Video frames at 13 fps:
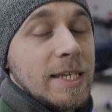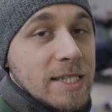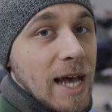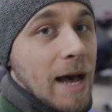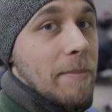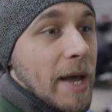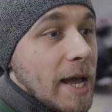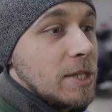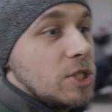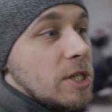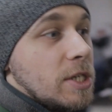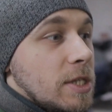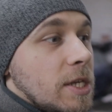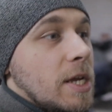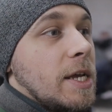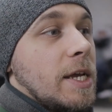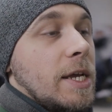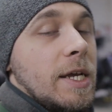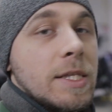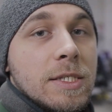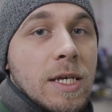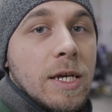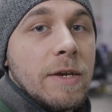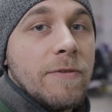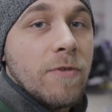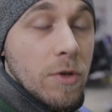a Saab engine, it's
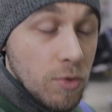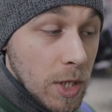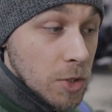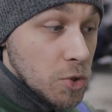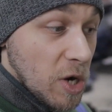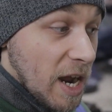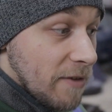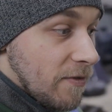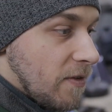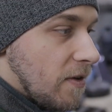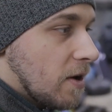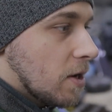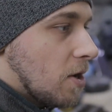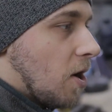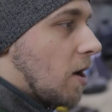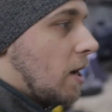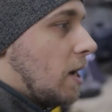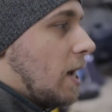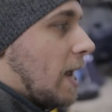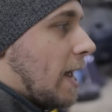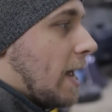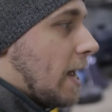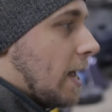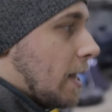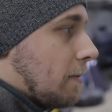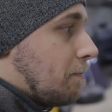a front-wheel drive car,
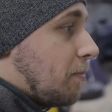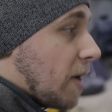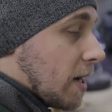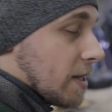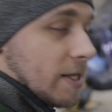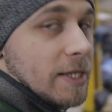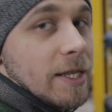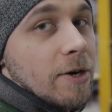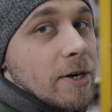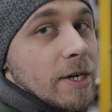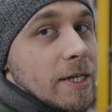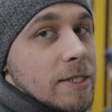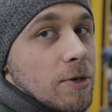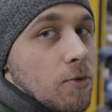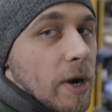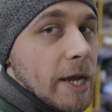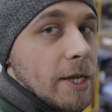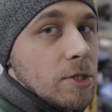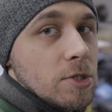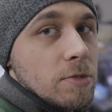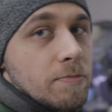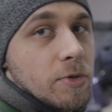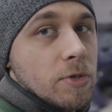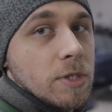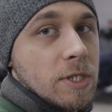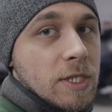but there is a way to
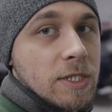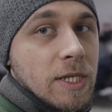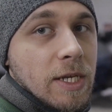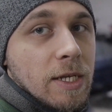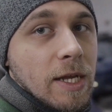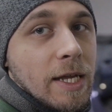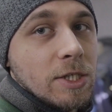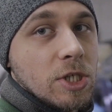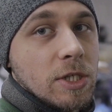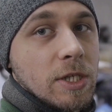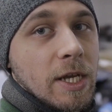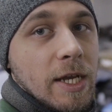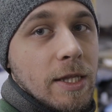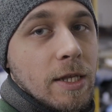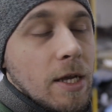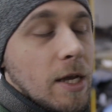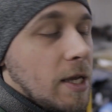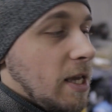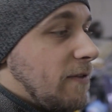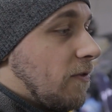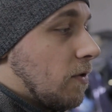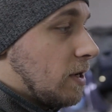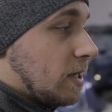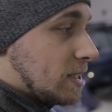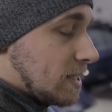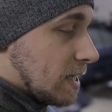put this engine in
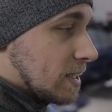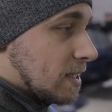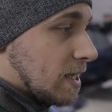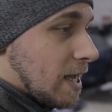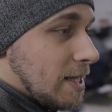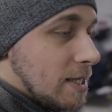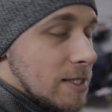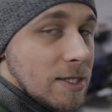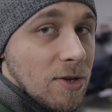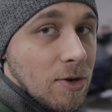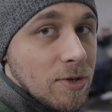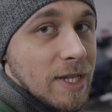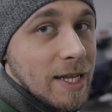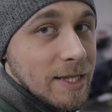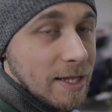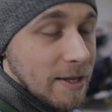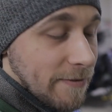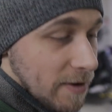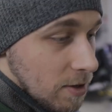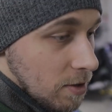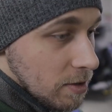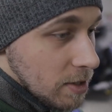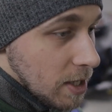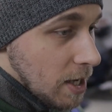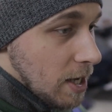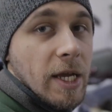E46, and it's not that
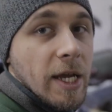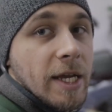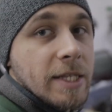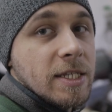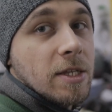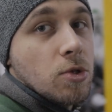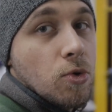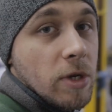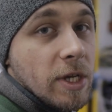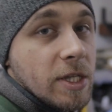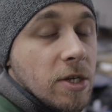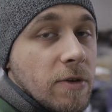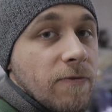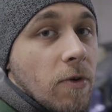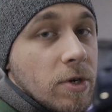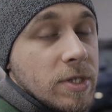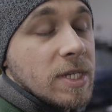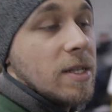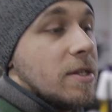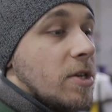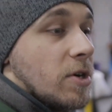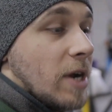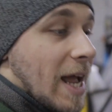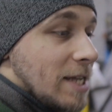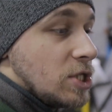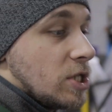difficult. It's a 2-liter 4-cylinder
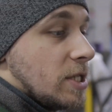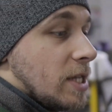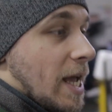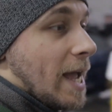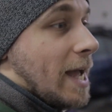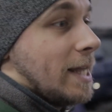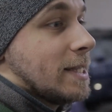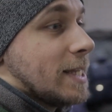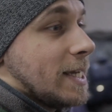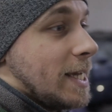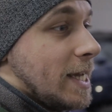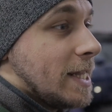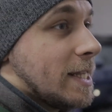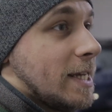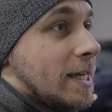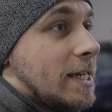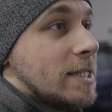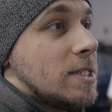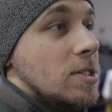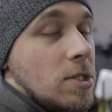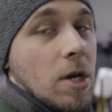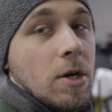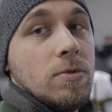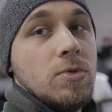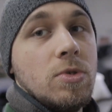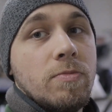engine, and it is
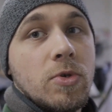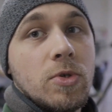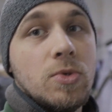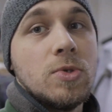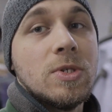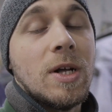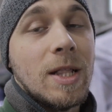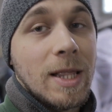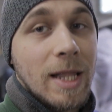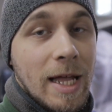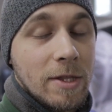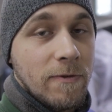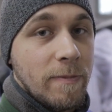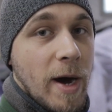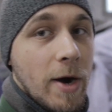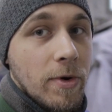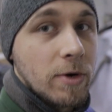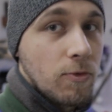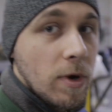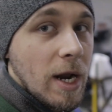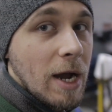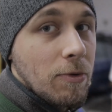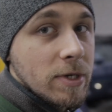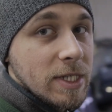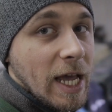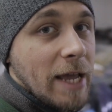known to produce a lot of power. What I
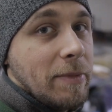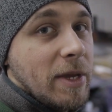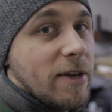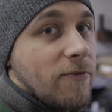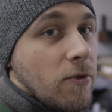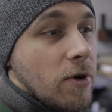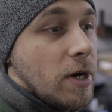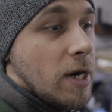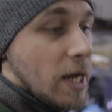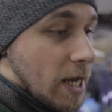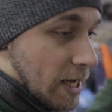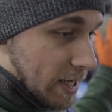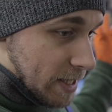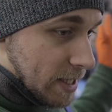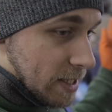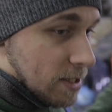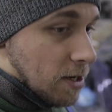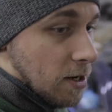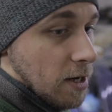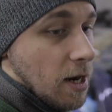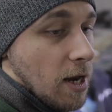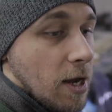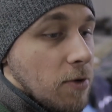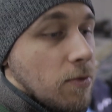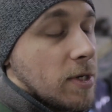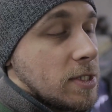was aiming for in this car
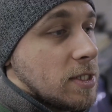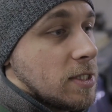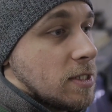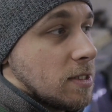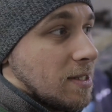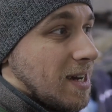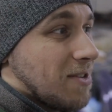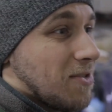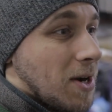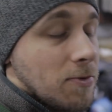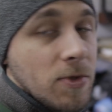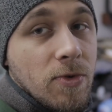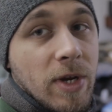was around